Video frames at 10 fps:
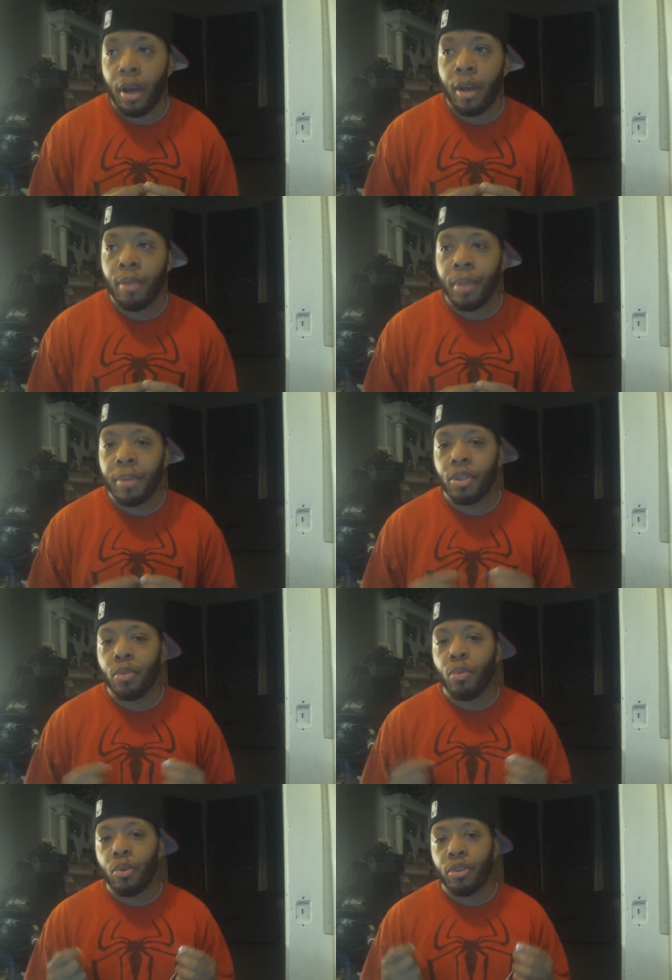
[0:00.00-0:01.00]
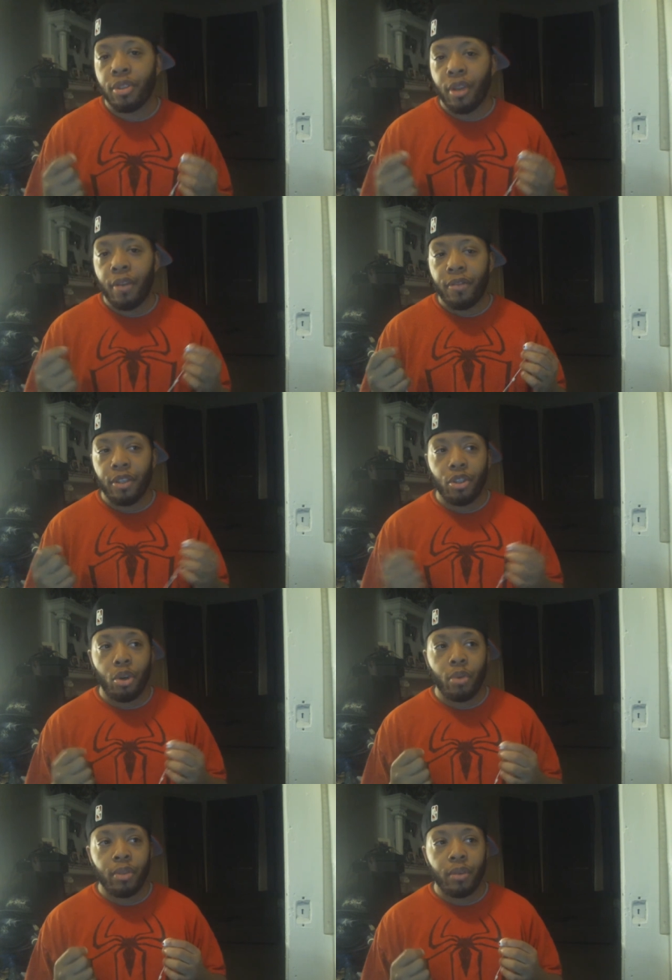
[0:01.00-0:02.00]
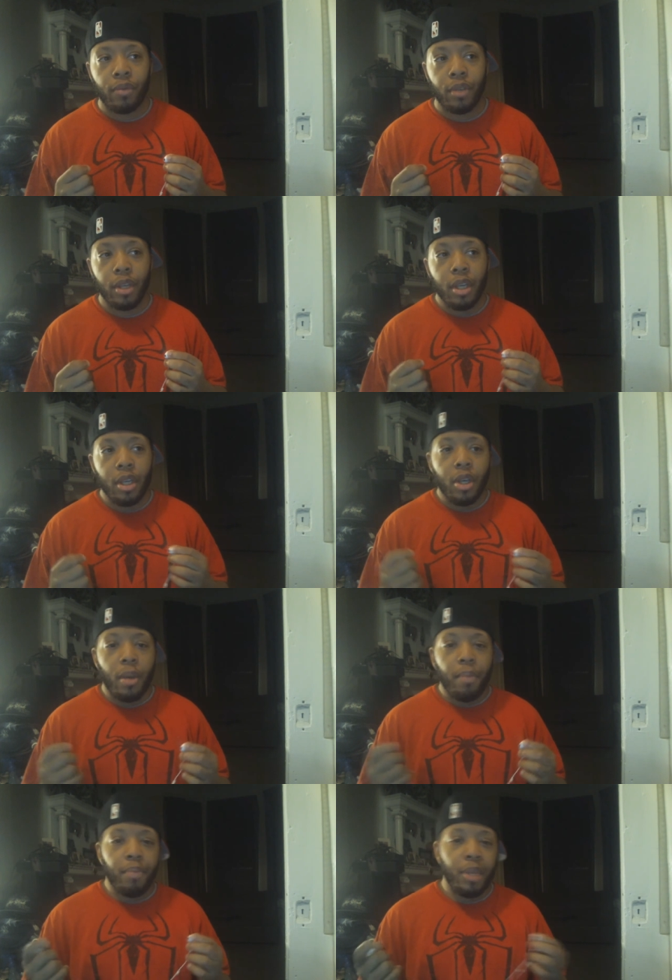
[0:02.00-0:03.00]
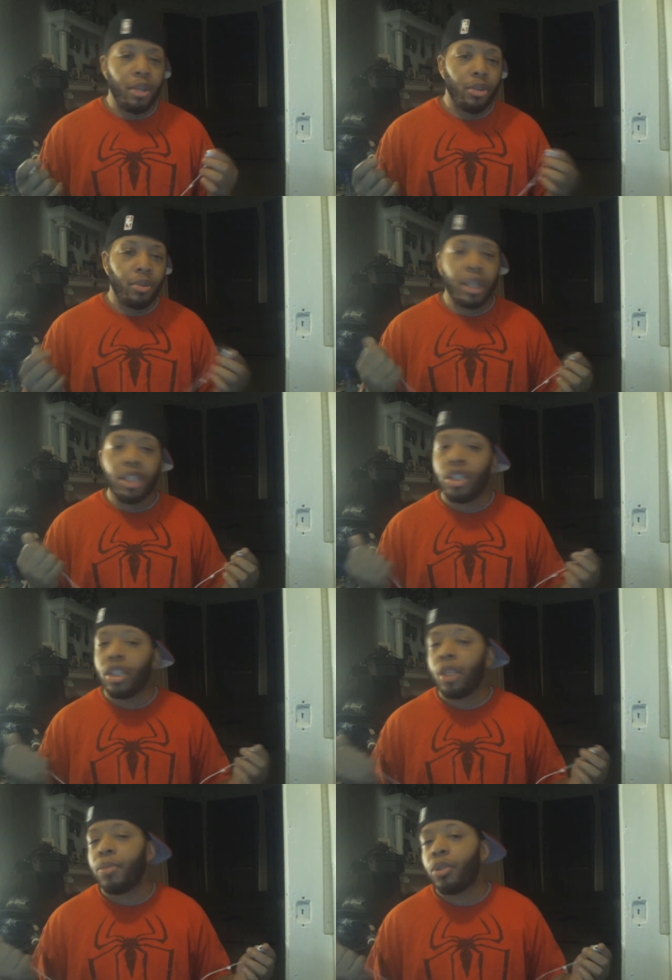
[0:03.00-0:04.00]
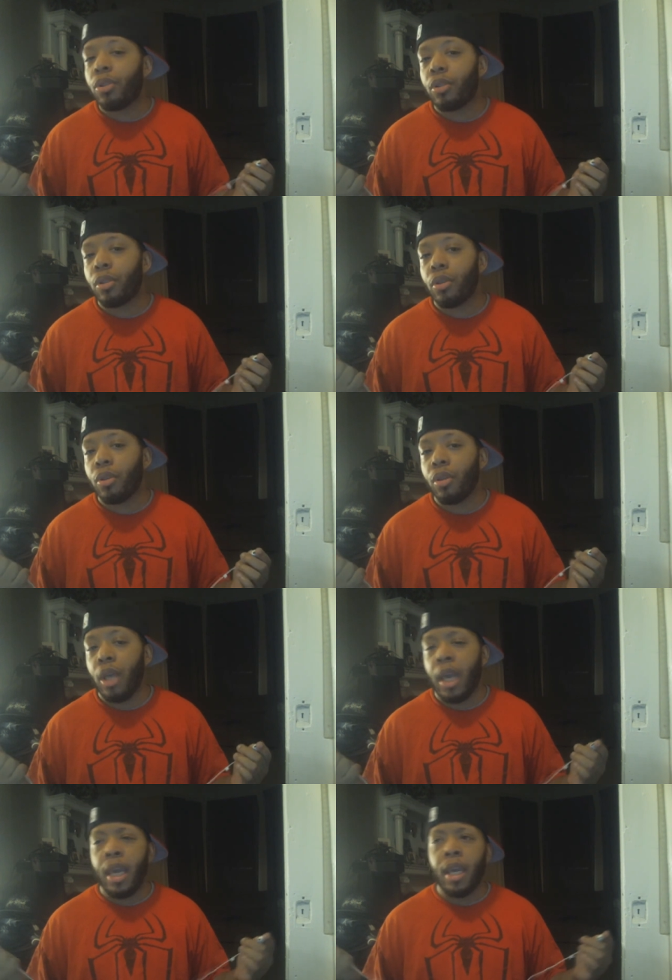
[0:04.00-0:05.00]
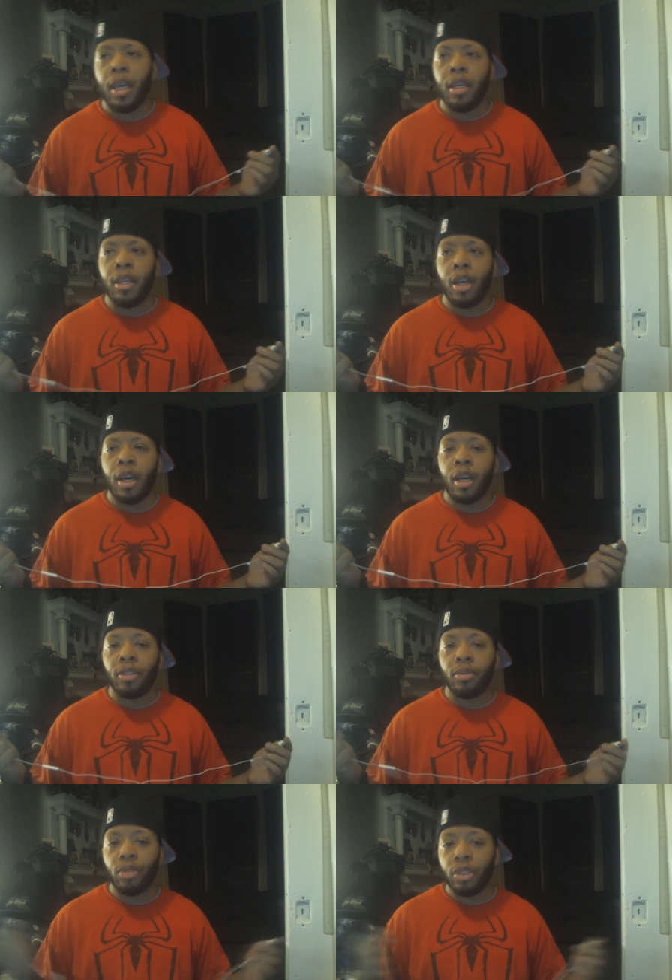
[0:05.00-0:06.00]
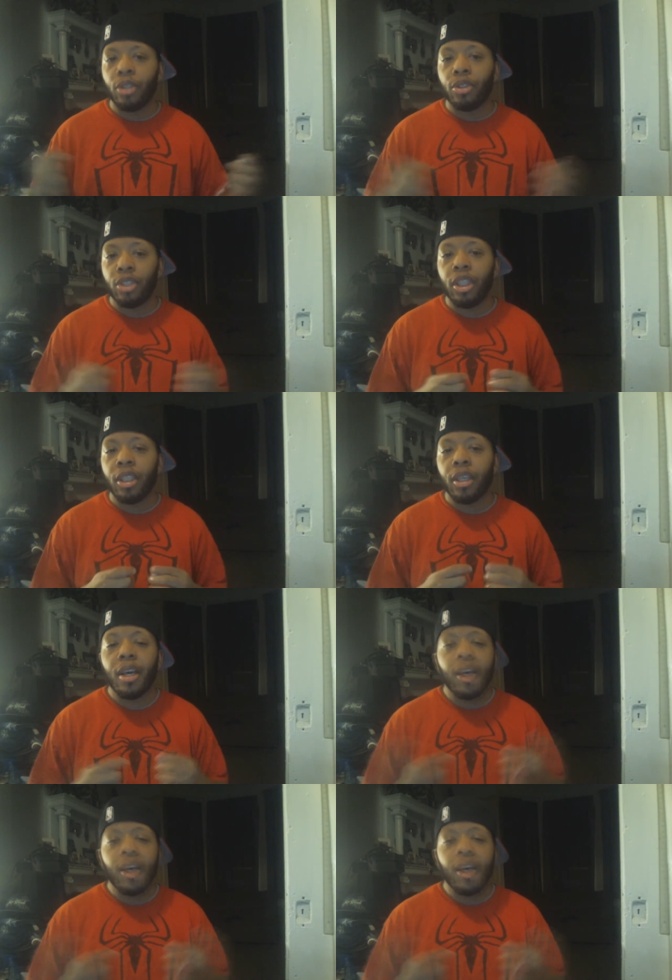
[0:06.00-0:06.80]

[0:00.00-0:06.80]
Uh, maybe some more stuff in terms of Peter's relationships and uh, still seeing,